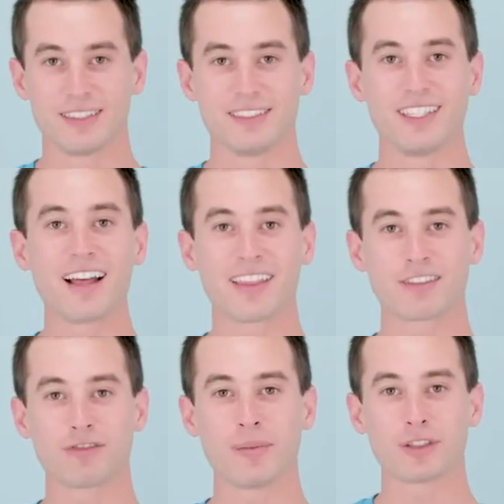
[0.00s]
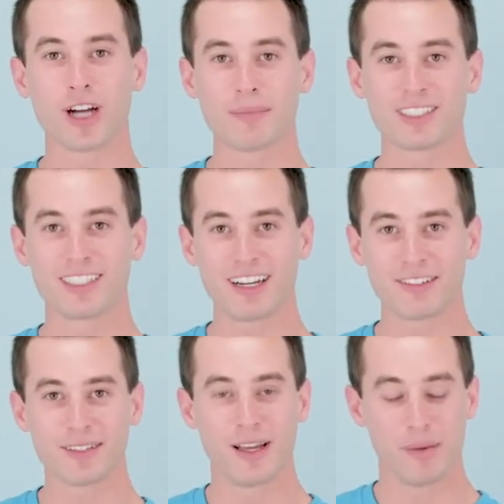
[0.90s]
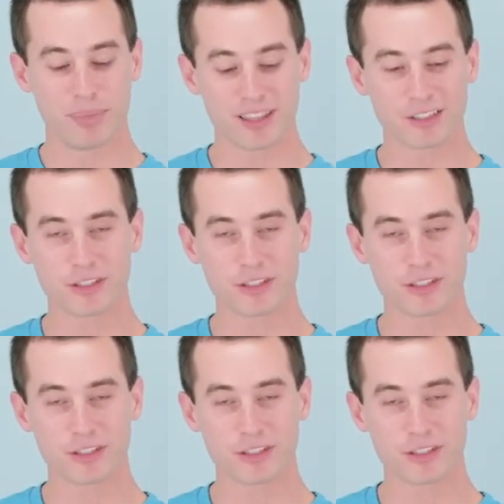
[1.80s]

Now that the rubber grommet's down, put the